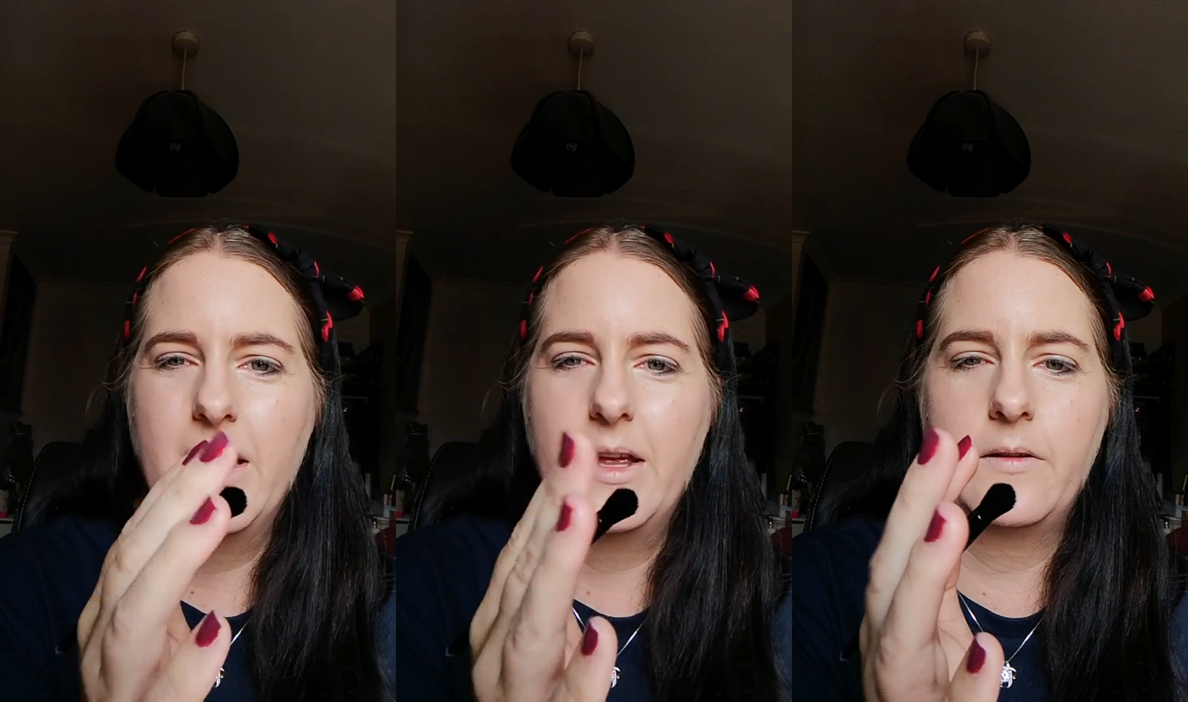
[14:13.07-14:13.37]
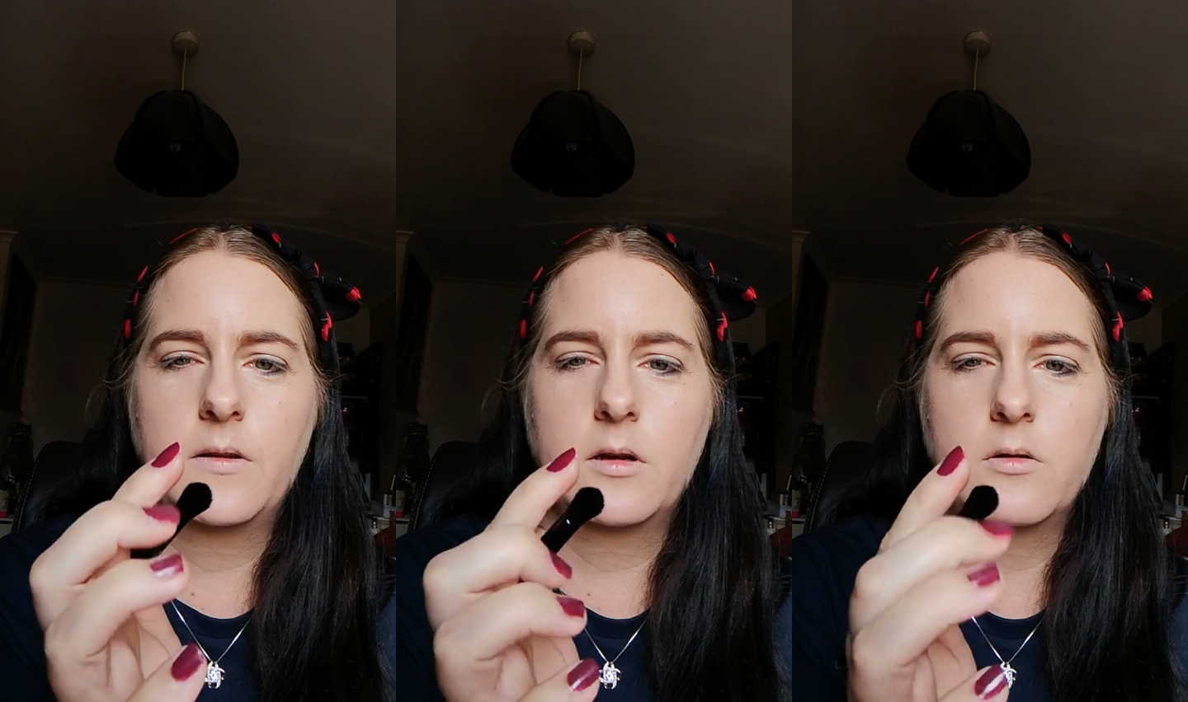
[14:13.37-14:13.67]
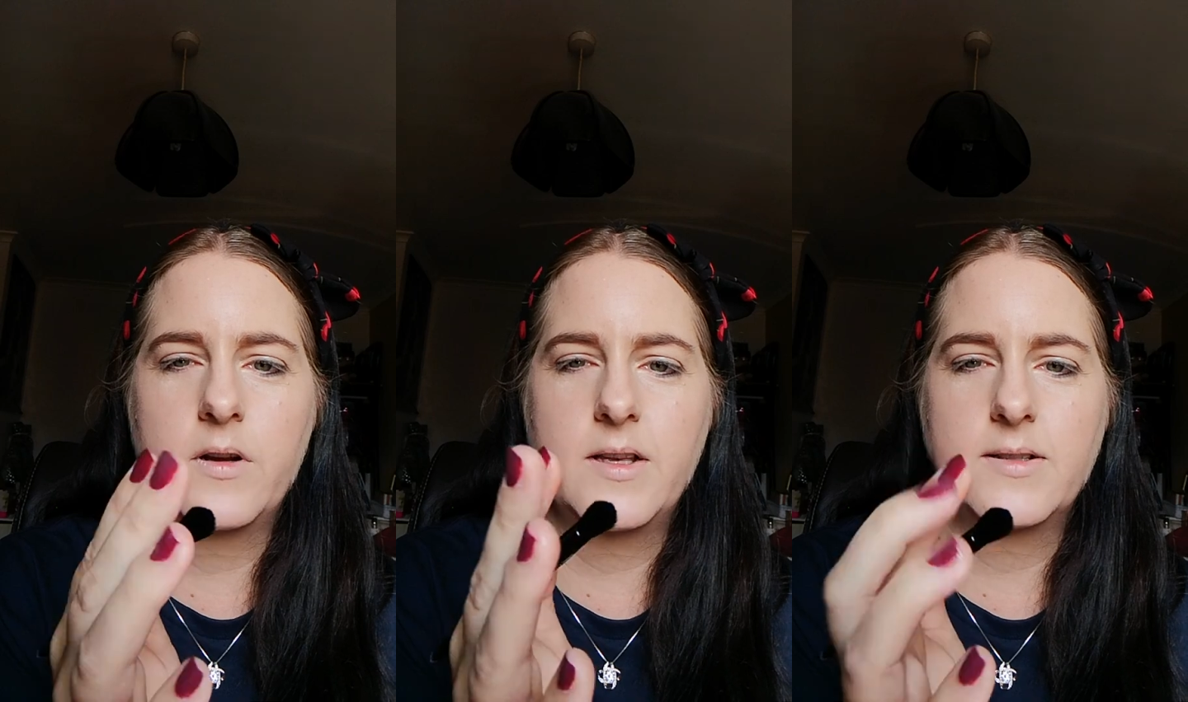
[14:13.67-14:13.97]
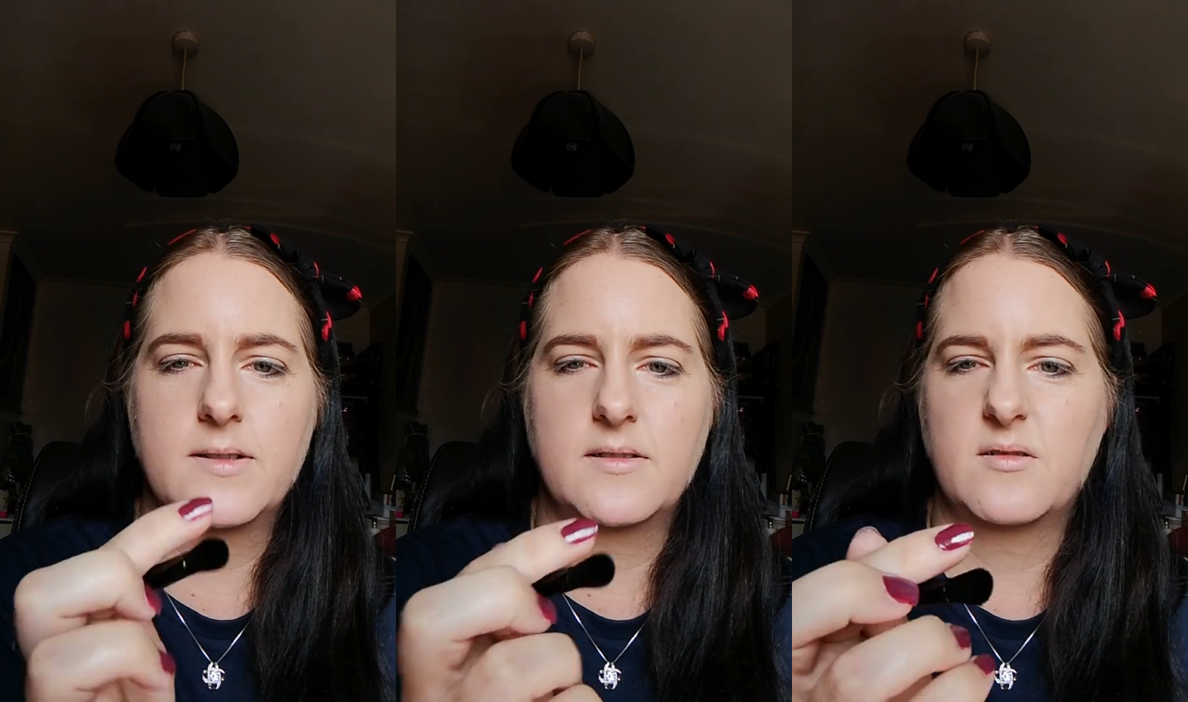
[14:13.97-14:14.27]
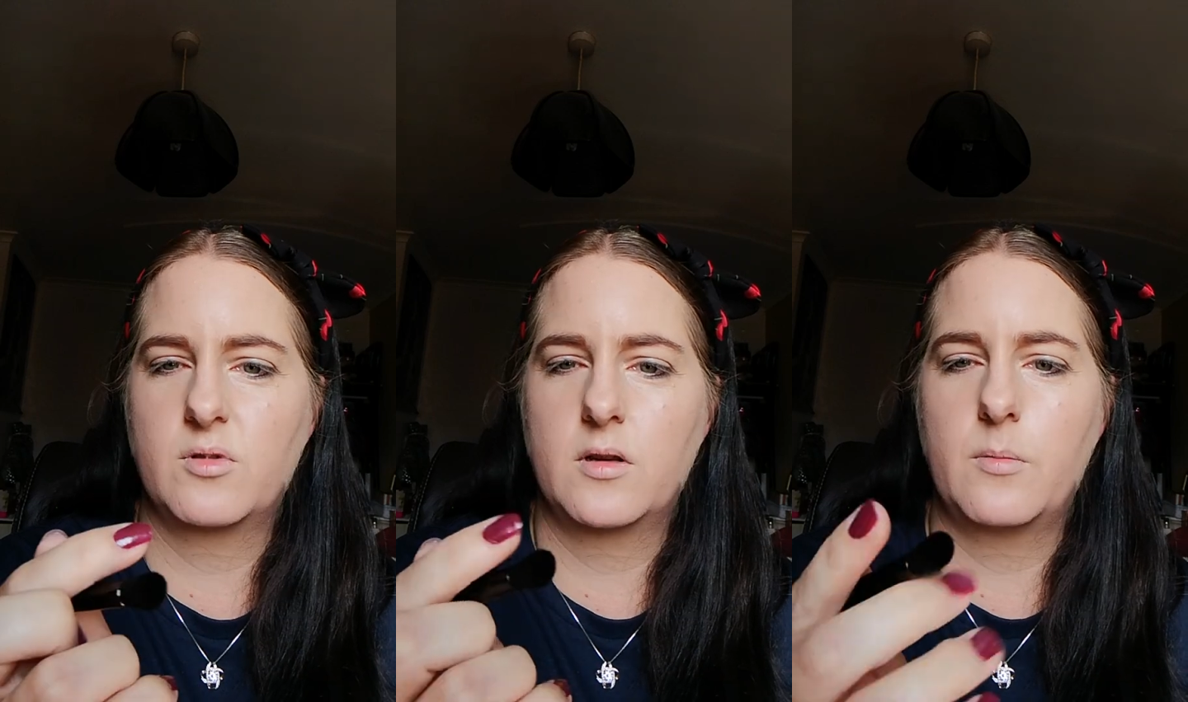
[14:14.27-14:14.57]
in the
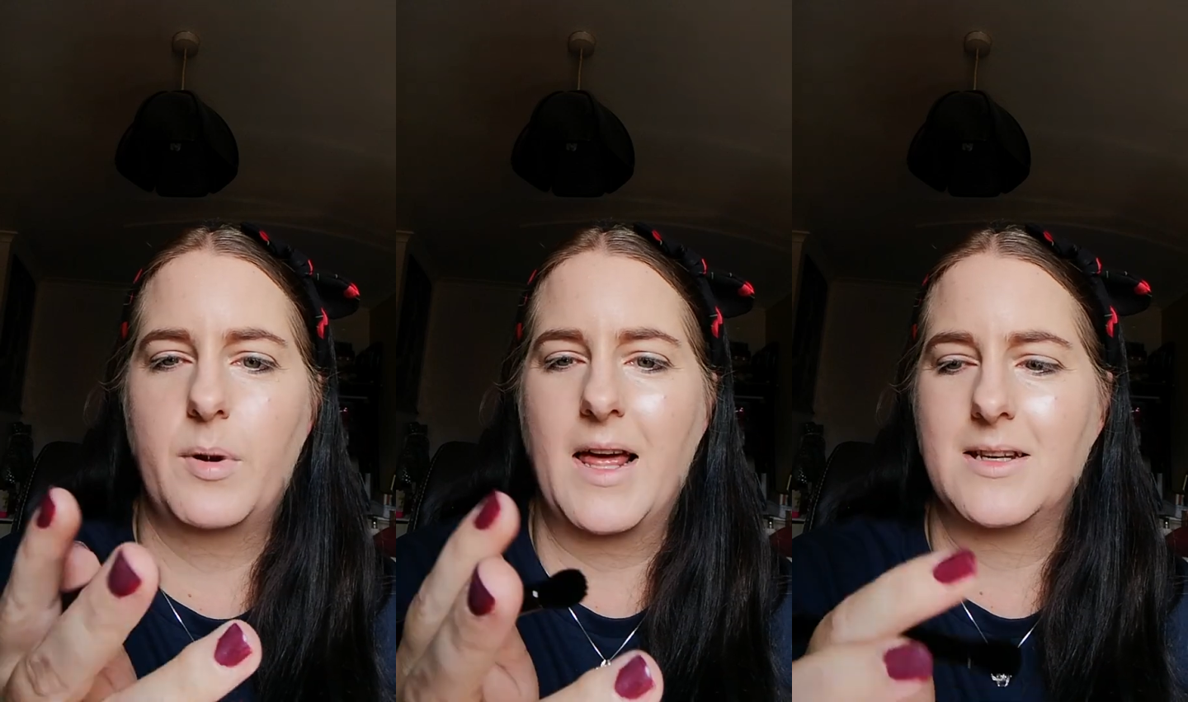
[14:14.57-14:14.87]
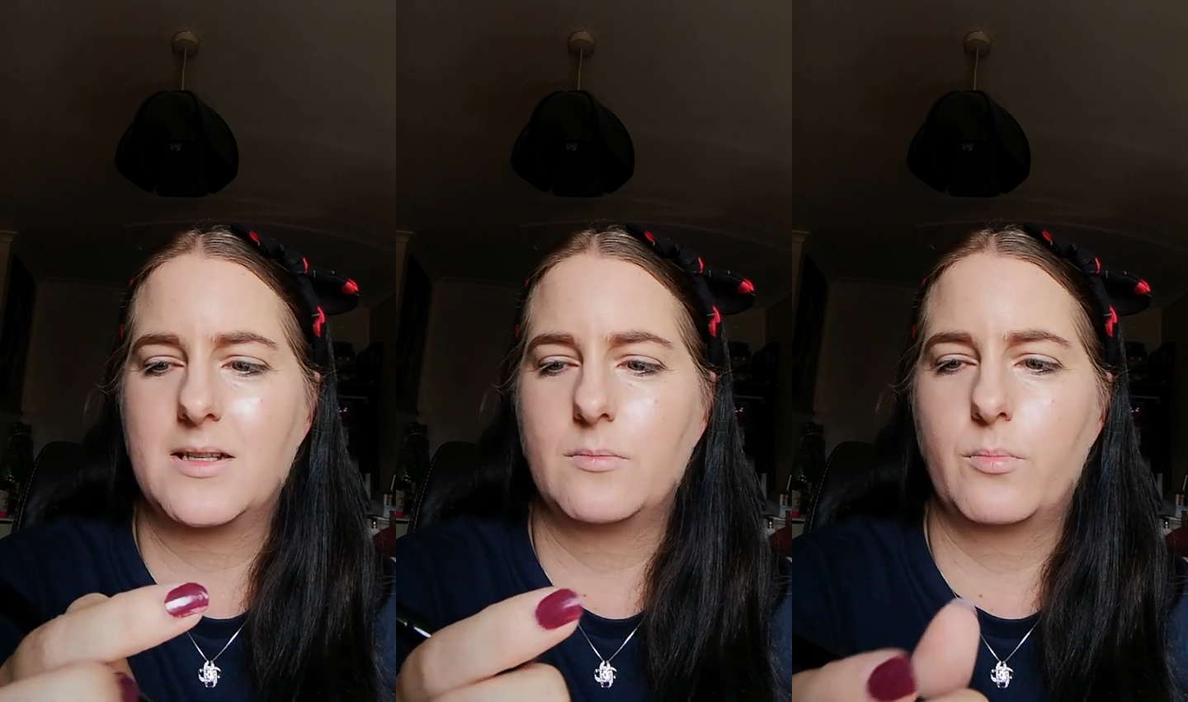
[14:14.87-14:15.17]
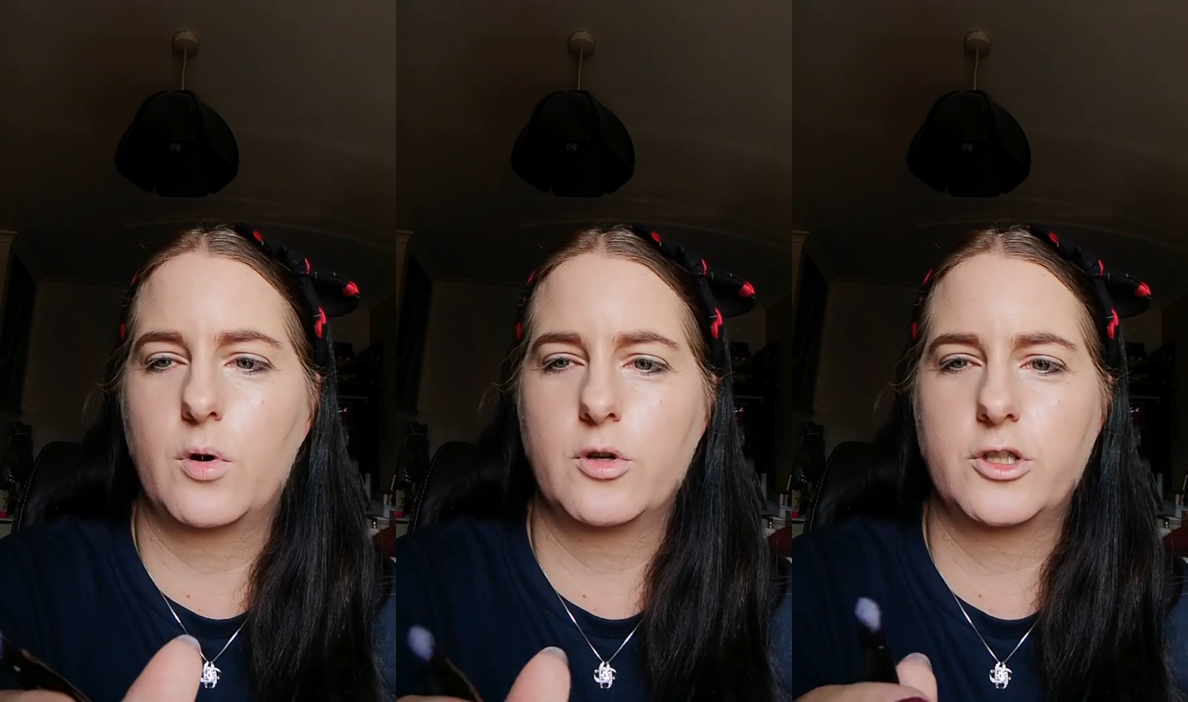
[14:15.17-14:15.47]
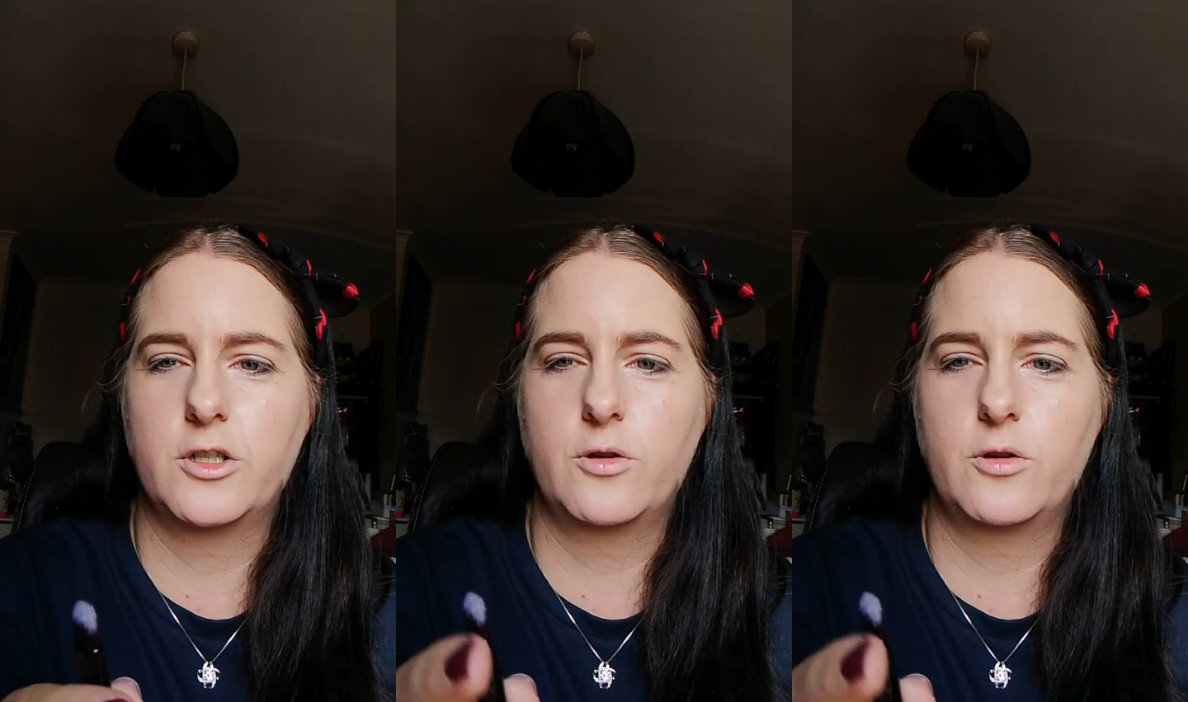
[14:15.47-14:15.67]
crease blending brush,